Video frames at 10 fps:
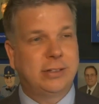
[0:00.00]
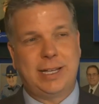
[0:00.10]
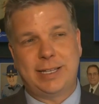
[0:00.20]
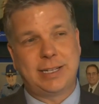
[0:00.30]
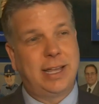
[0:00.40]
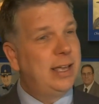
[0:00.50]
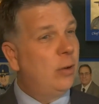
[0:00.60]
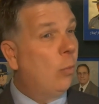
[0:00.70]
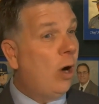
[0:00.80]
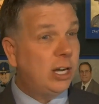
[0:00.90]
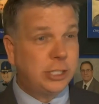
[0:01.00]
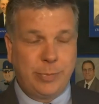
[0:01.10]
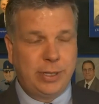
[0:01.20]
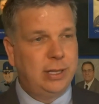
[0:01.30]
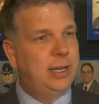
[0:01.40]
they'll test
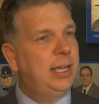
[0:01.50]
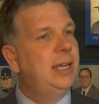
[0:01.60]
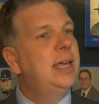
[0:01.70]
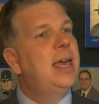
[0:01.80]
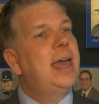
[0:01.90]
washability,